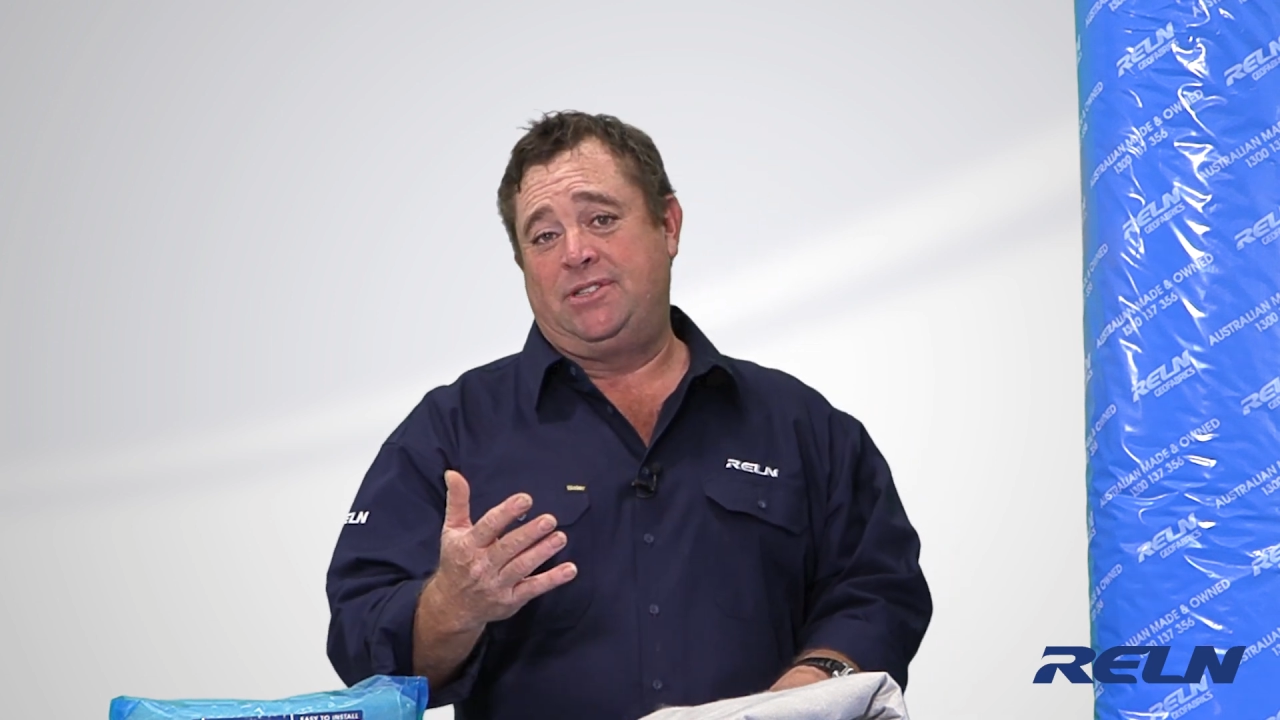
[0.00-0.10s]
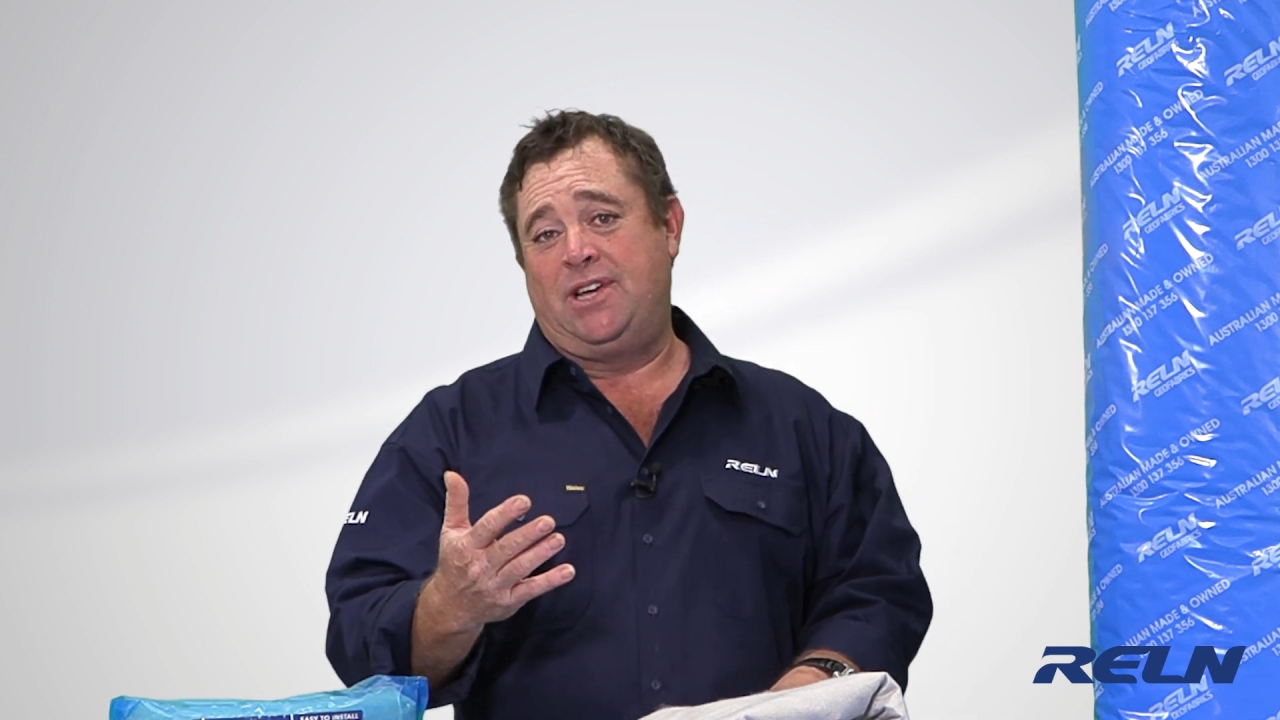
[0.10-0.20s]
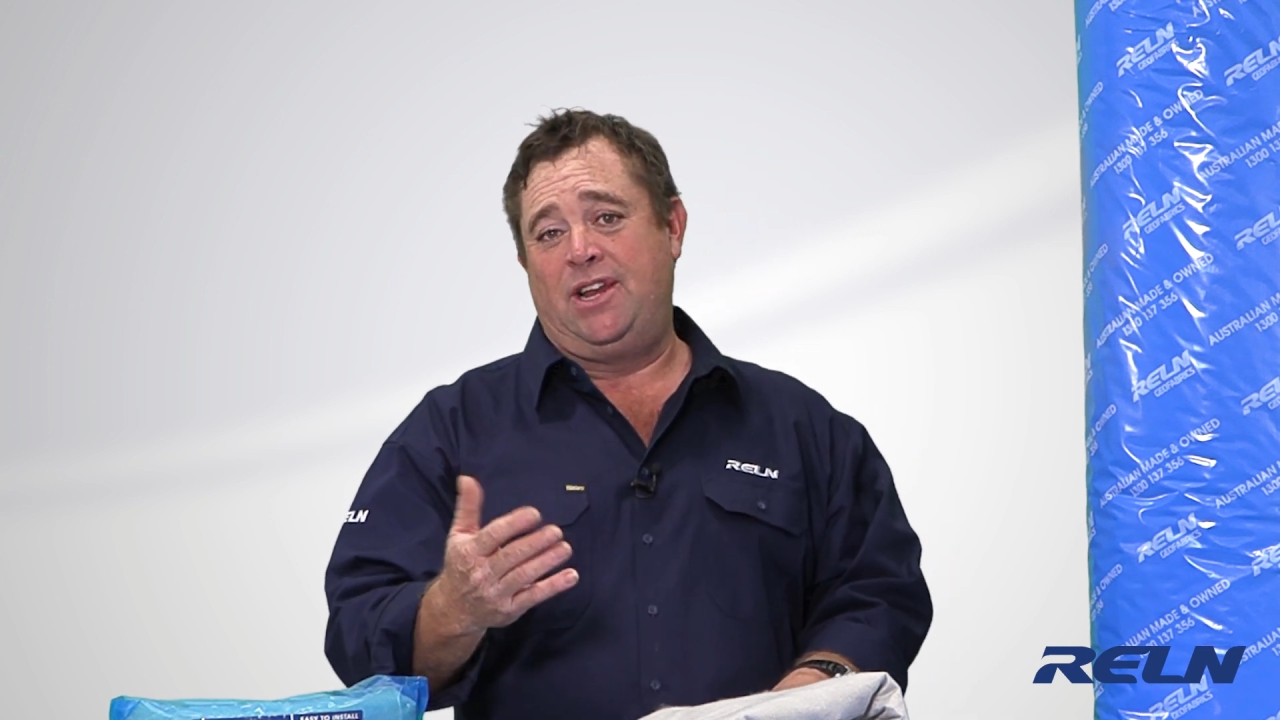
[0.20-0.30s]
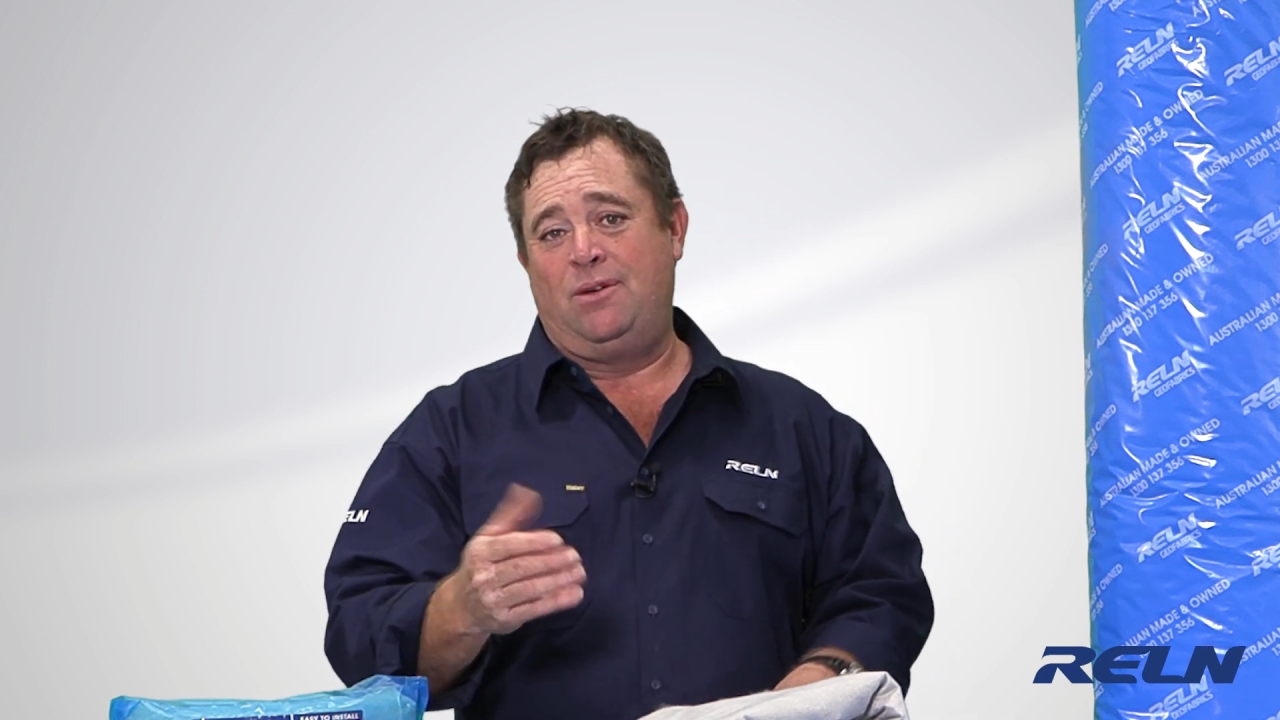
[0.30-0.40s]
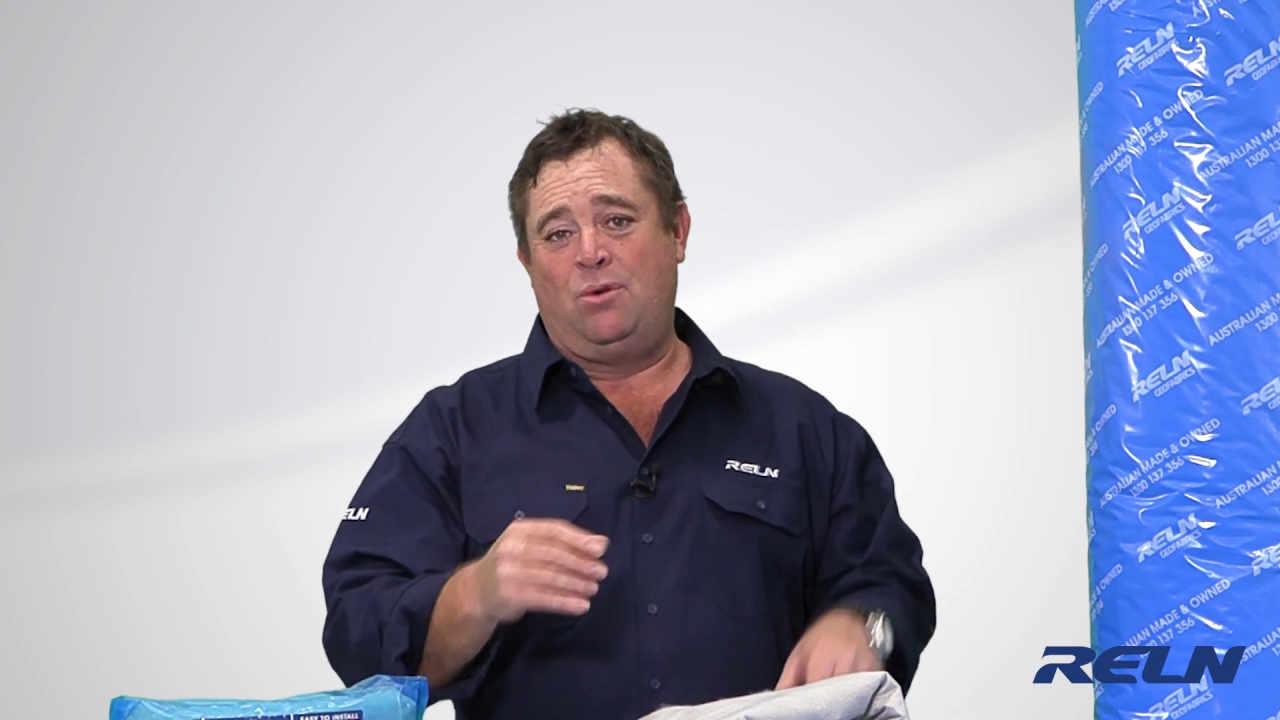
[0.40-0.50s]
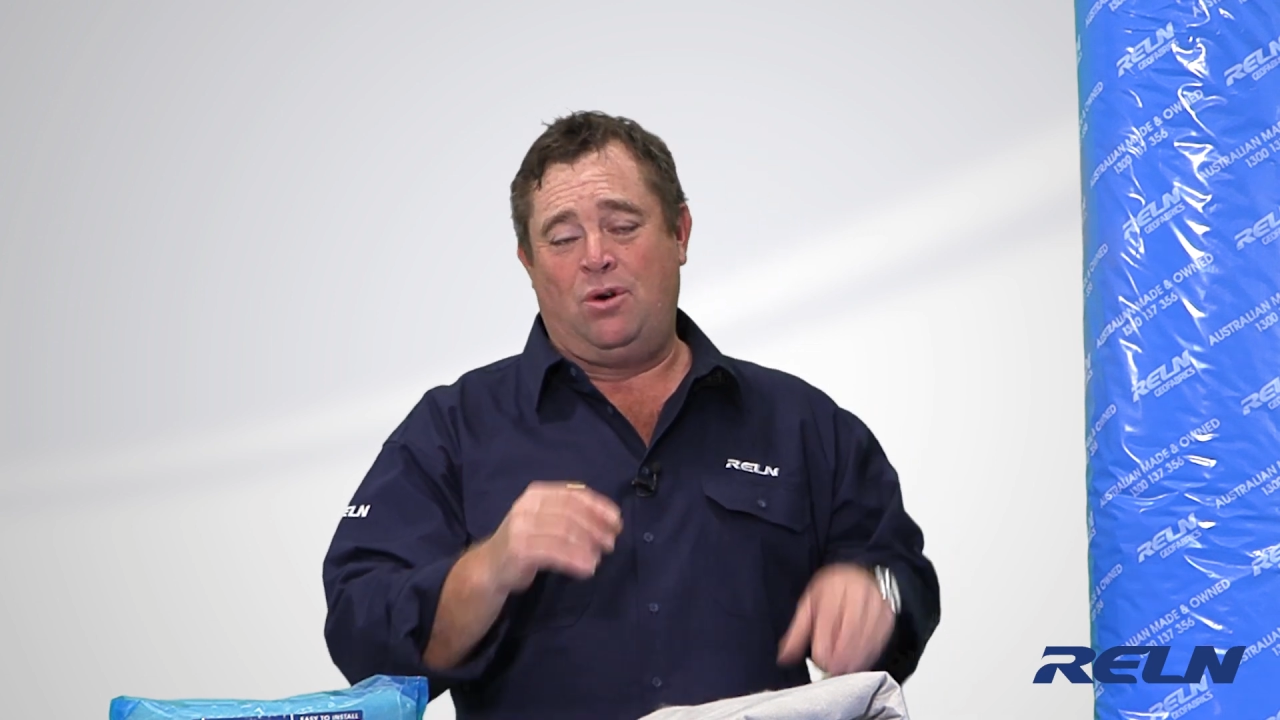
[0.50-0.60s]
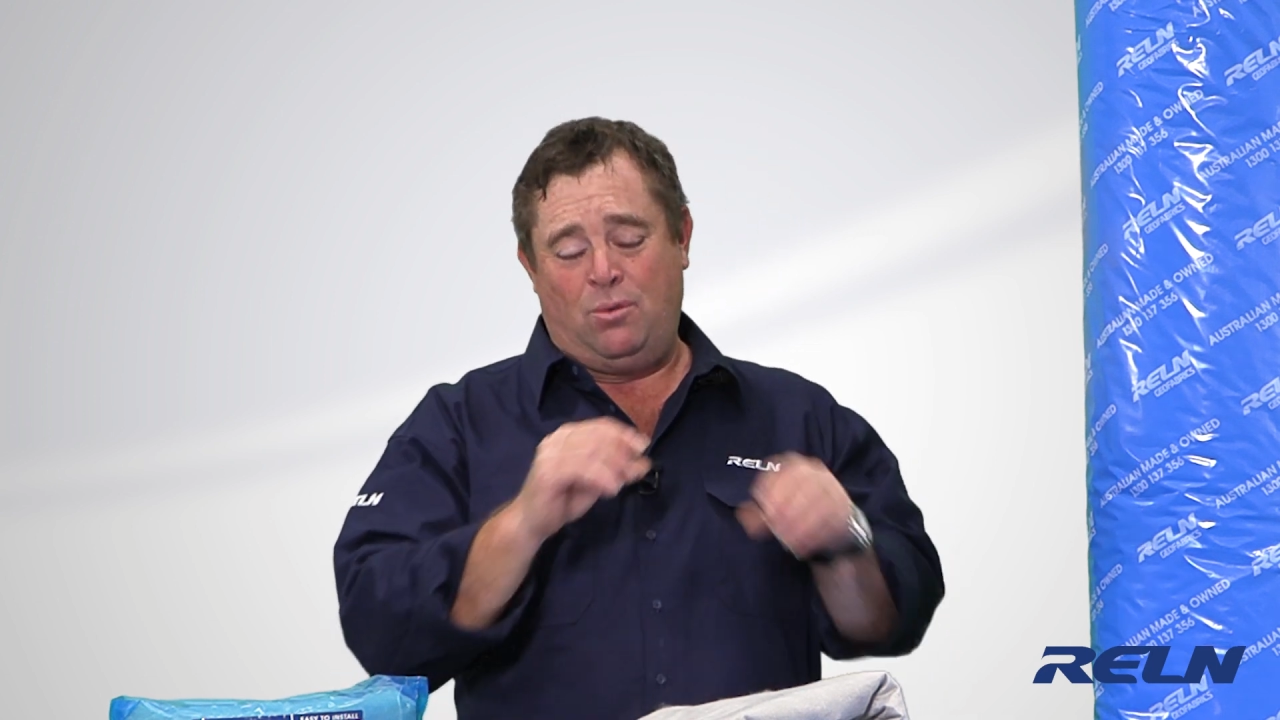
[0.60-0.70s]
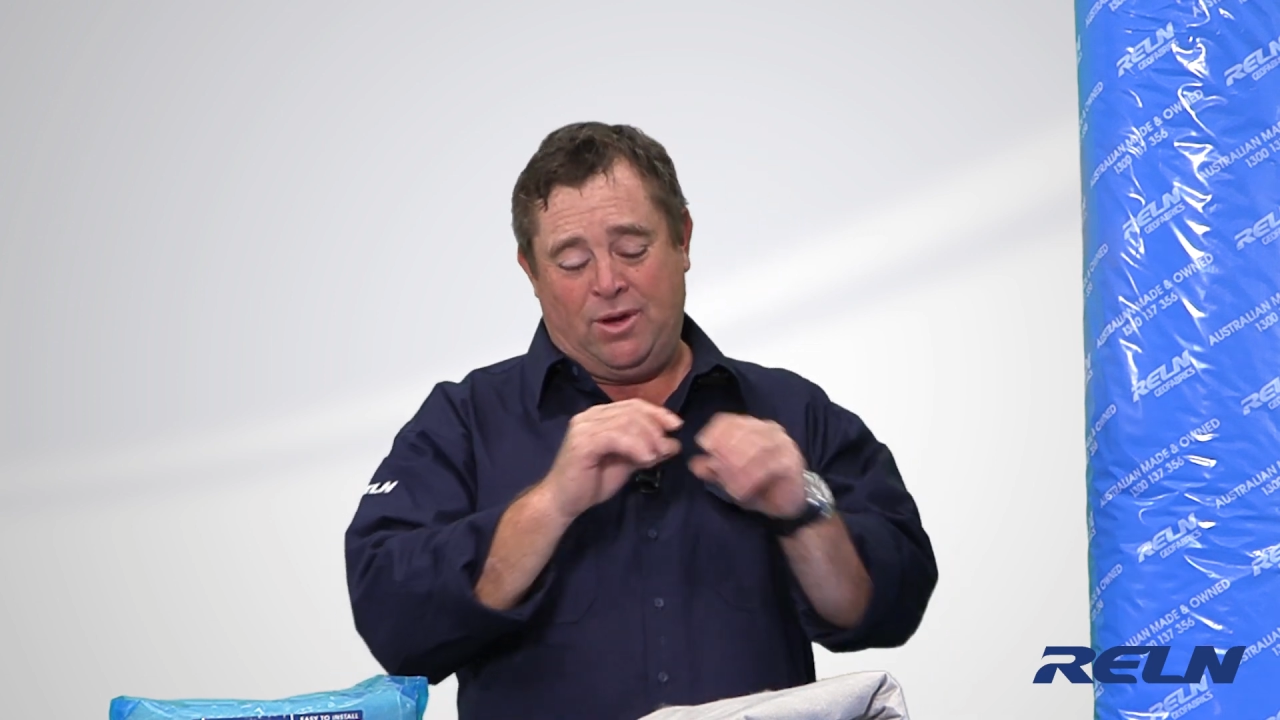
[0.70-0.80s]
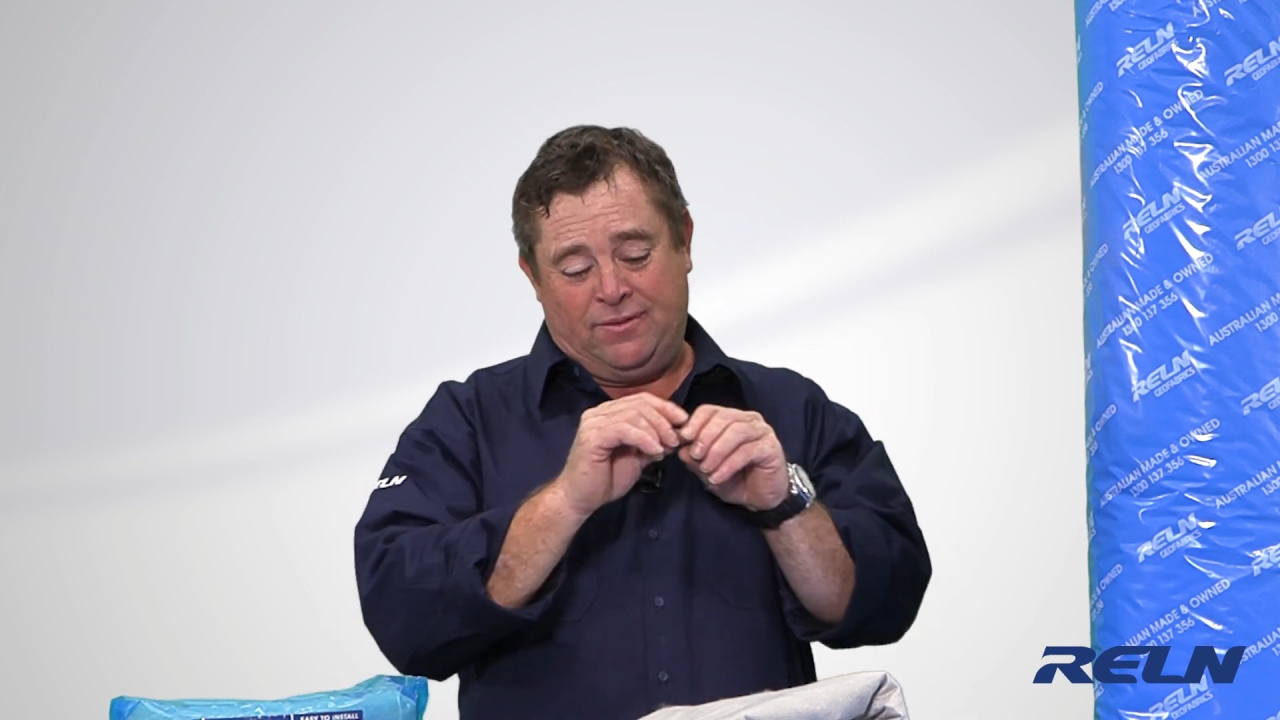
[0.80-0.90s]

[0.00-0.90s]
retaining wall